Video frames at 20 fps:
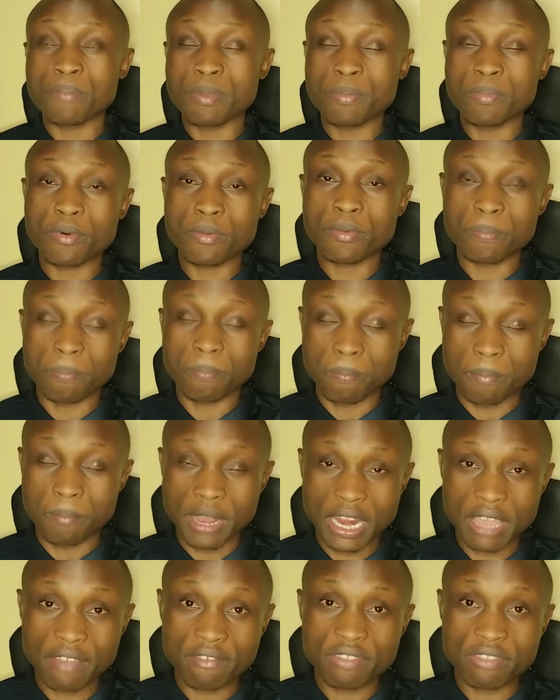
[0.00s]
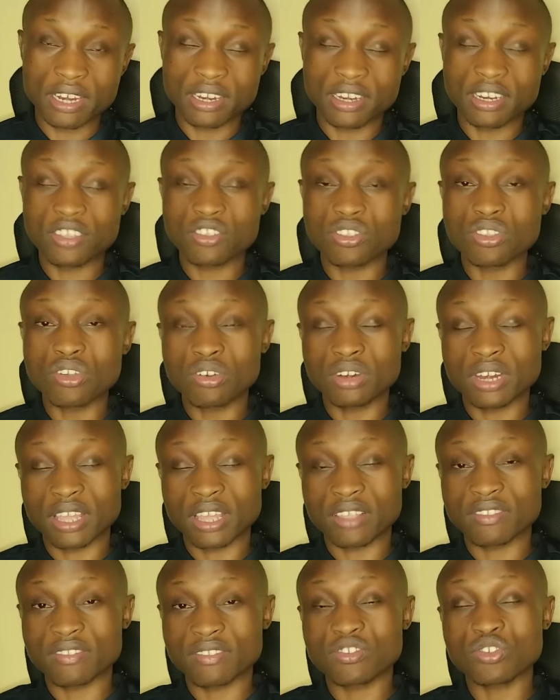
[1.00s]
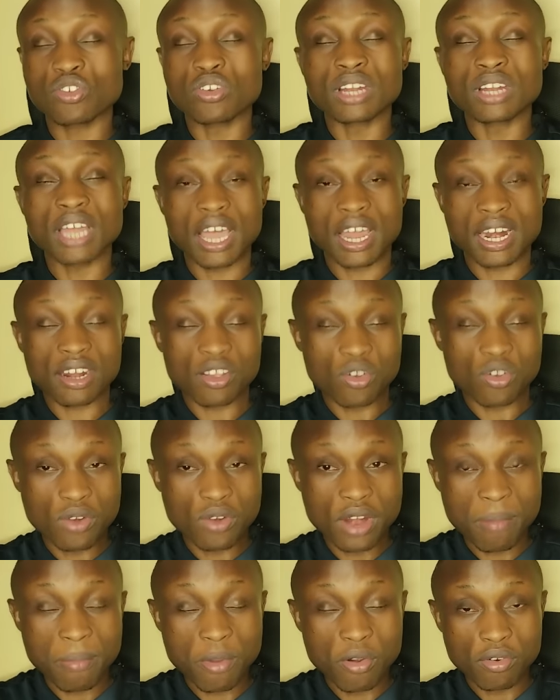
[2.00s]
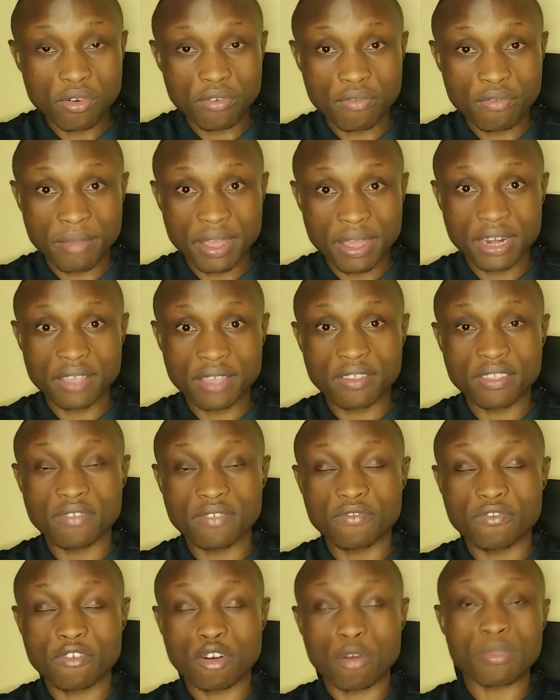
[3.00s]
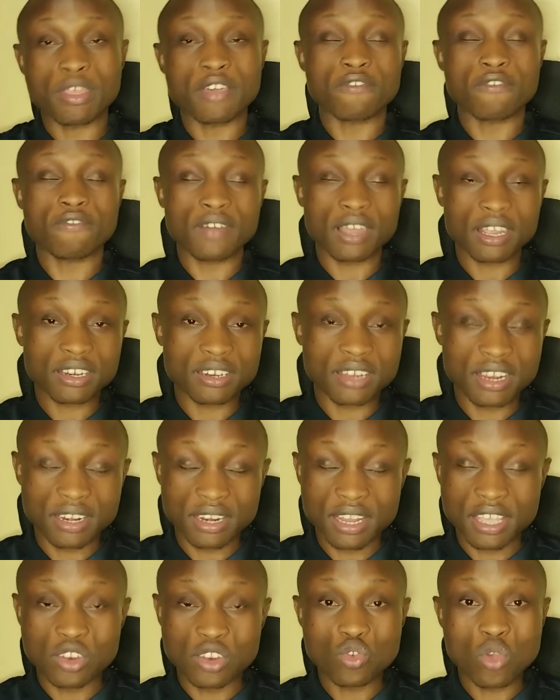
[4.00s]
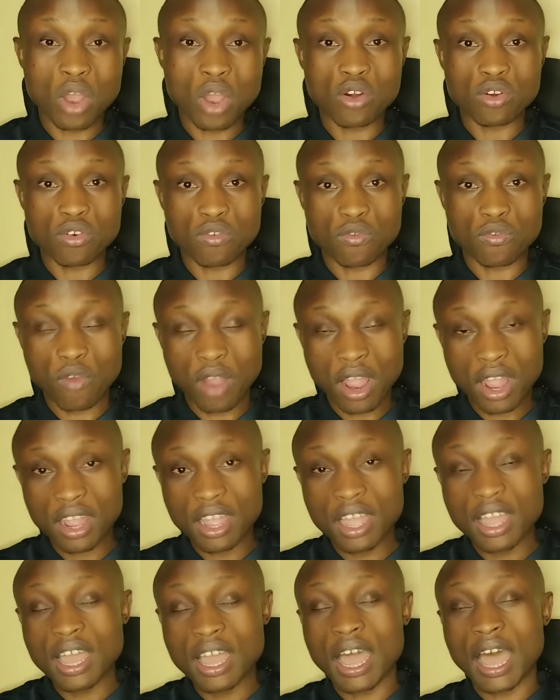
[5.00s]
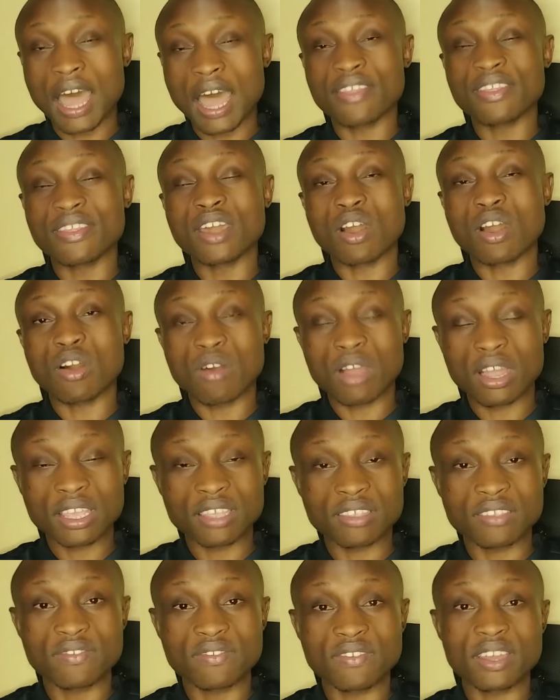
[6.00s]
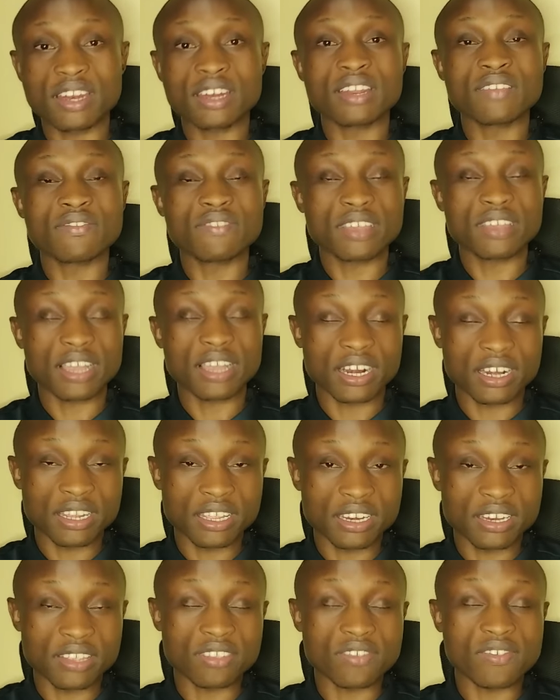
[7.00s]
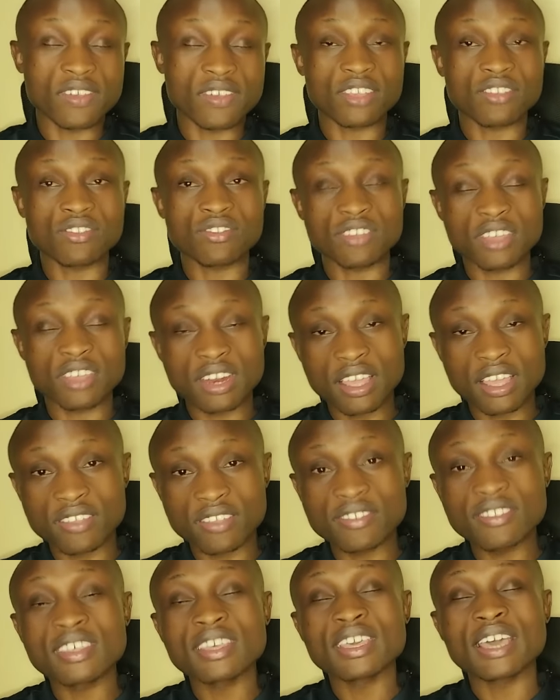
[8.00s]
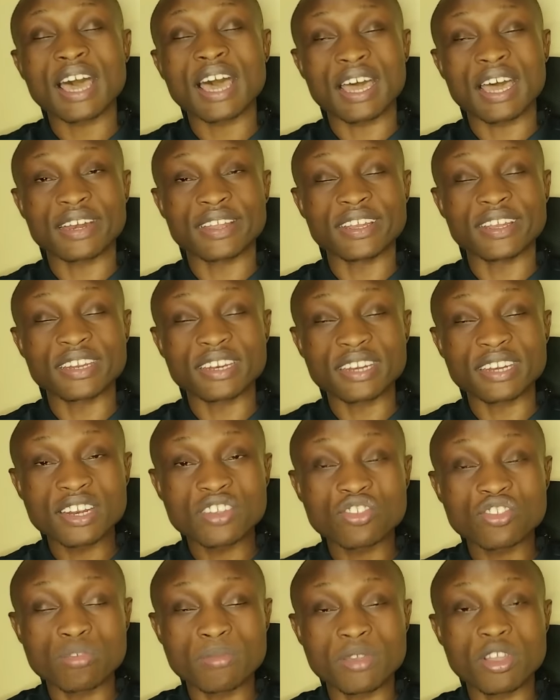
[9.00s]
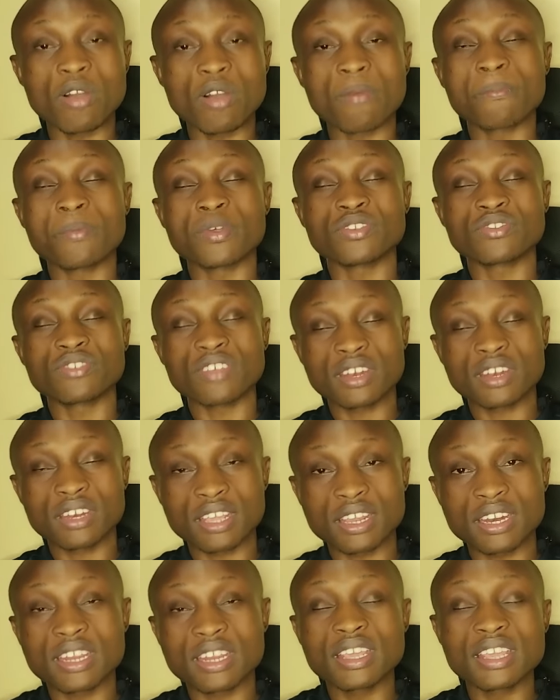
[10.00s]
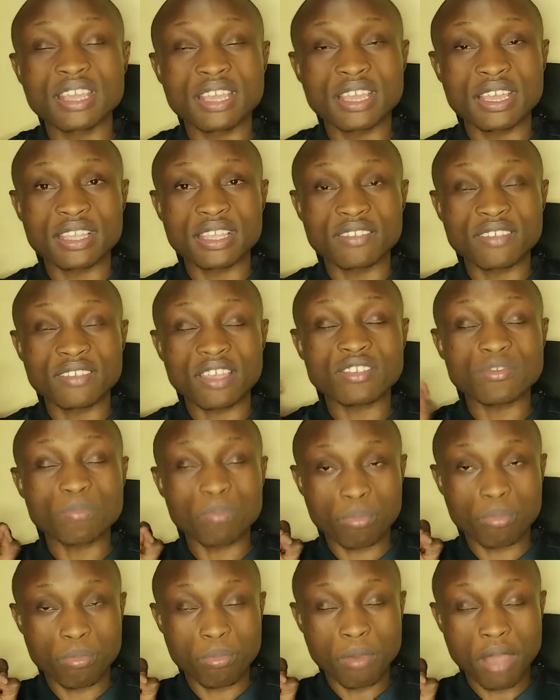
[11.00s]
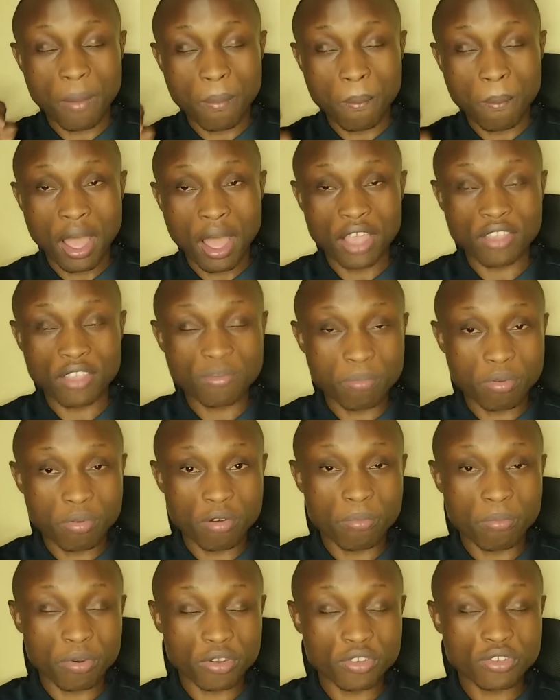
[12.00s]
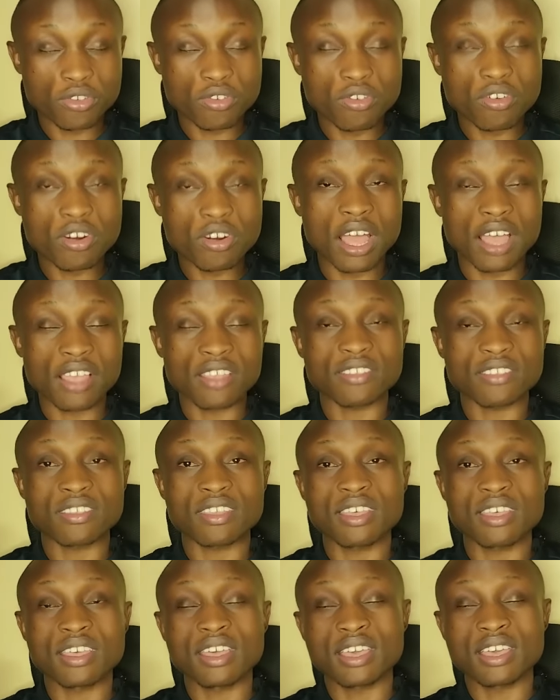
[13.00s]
people believe that these doctors should earn a good amount of money from the fact that they do a lot of work, and their work is very difficult. It is very strenuous, and it needs to be compensated just as proportional as